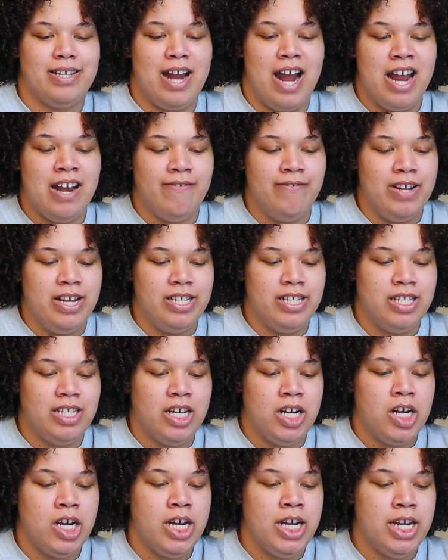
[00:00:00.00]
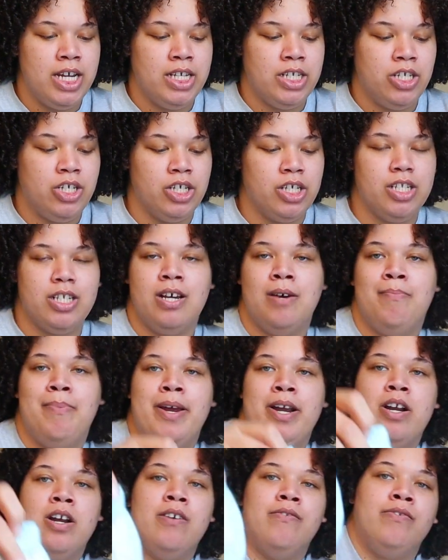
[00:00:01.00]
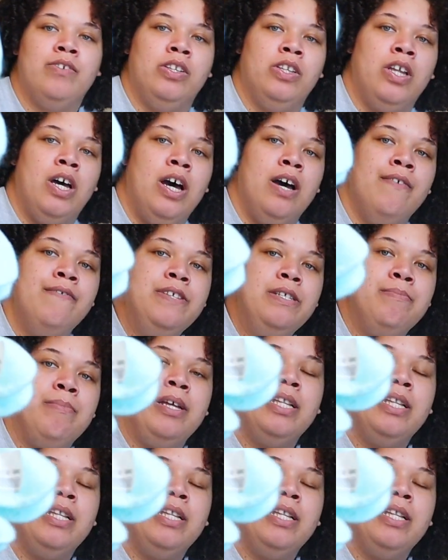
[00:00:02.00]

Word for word: Kind of necessary is just a pair of gloves.